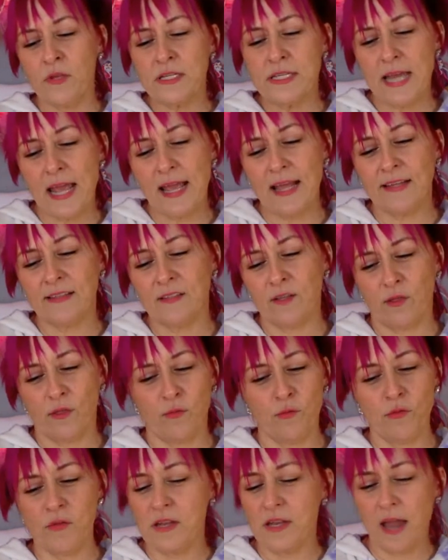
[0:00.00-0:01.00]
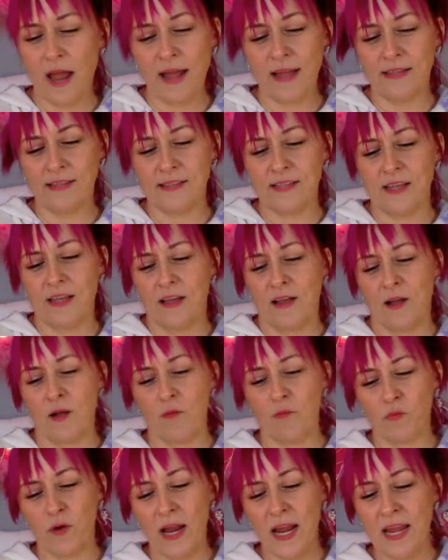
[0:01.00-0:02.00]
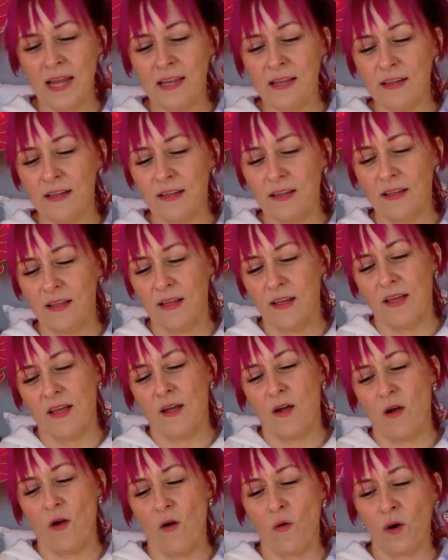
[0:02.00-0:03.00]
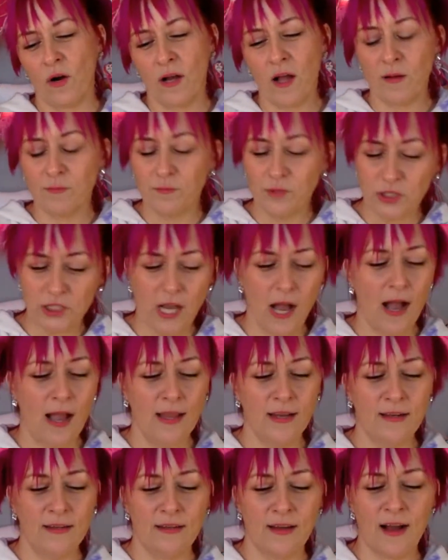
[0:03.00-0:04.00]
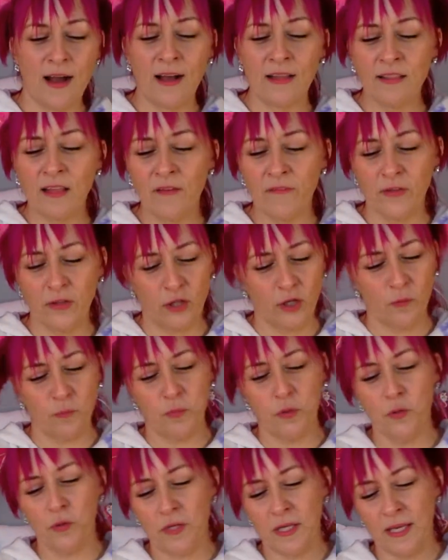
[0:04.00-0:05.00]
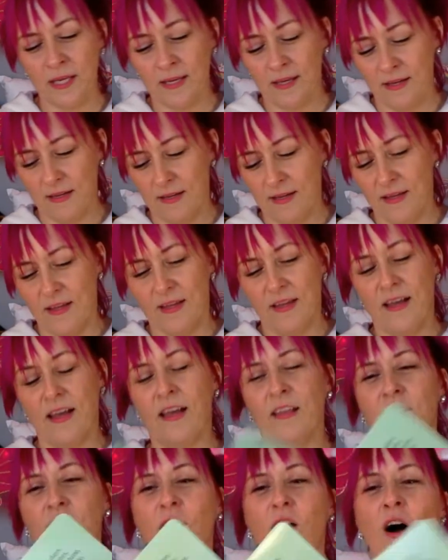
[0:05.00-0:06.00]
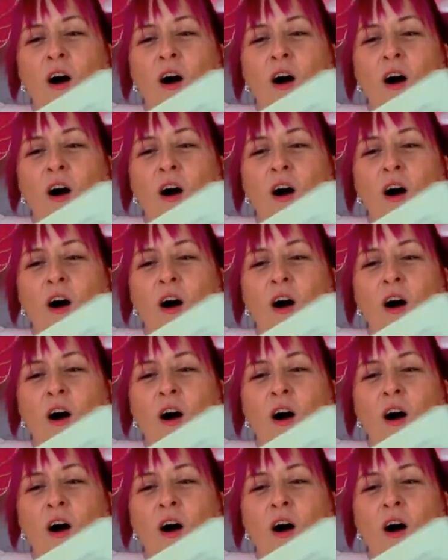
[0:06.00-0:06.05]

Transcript: the days, through the nights, come rain or come shine. I love you, little Pookie, and you'll